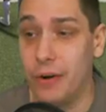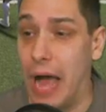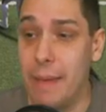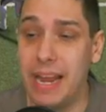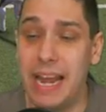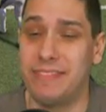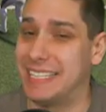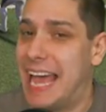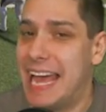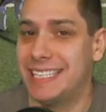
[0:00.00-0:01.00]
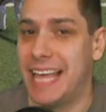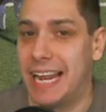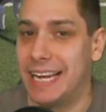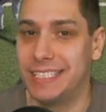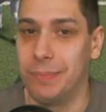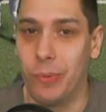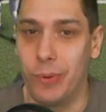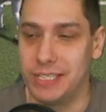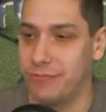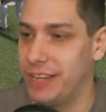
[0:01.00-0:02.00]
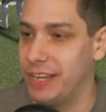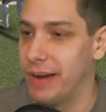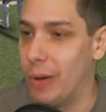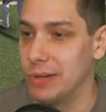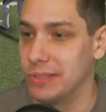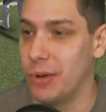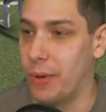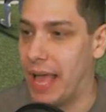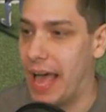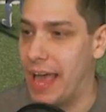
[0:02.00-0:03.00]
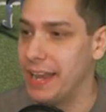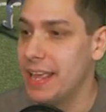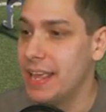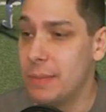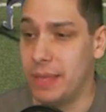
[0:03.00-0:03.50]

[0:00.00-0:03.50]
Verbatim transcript: I don't know. I might have to test that at some point to figure out what's going on